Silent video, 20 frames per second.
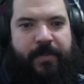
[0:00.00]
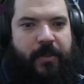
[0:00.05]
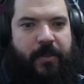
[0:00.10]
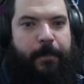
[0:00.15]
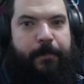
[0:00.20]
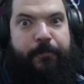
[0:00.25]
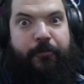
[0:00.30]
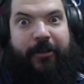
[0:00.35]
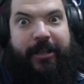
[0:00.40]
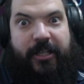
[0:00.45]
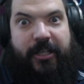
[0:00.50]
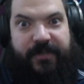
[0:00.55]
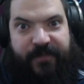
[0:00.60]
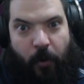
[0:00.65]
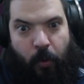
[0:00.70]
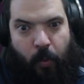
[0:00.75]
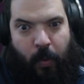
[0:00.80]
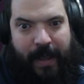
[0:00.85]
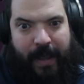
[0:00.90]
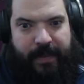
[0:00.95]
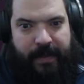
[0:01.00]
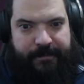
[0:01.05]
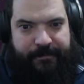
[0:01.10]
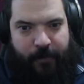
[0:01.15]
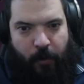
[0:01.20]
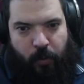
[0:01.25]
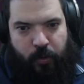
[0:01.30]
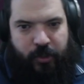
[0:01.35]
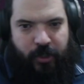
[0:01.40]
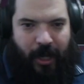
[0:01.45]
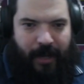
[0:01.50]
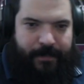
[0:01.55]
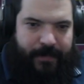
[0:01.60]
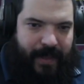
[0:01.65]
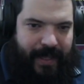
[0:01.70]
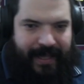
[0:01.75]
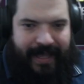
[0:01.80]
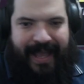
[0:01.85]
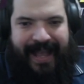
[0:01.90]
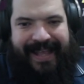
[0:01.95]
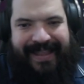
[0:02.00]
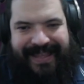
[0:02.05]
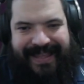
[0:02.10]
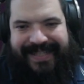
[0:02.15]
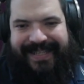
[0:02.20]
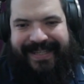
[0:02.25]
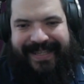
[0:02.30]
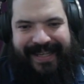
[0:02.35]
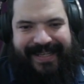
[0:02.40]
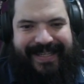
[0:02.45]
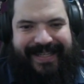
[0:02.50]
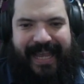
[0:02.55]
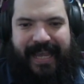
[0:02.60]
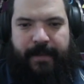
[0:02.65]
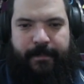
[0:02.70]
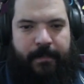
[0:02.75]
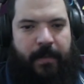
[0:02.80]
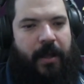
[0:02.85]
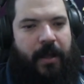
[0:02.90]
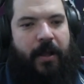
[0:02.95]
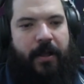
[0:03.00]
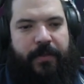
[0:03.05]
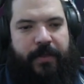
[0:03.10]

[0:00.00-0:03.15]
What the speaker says: bricks fall where they fall type thing. This is a team